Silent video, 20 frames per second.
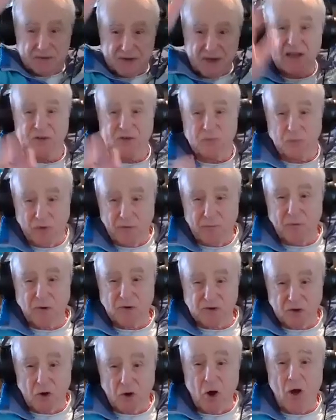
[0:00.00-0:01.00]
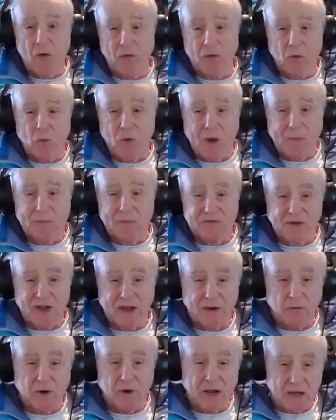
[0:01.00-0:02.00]
it's the version on the
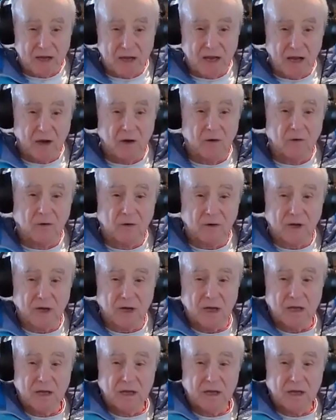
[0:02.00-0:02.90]
website right now. Okay.